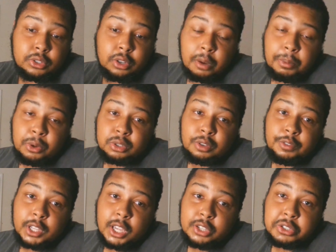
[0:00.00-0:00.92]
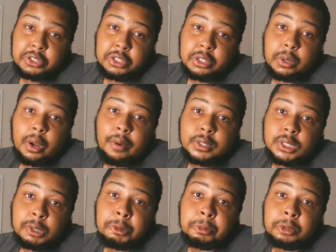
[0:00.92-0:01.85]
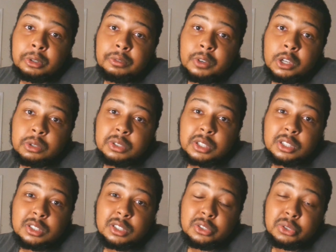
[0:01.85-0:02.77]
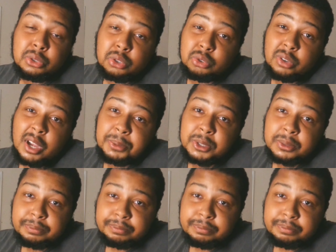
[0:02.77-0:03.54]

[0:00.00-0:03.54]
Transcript: turn on post notifications so you know every time I upload a video, so you can see as soon as it drops.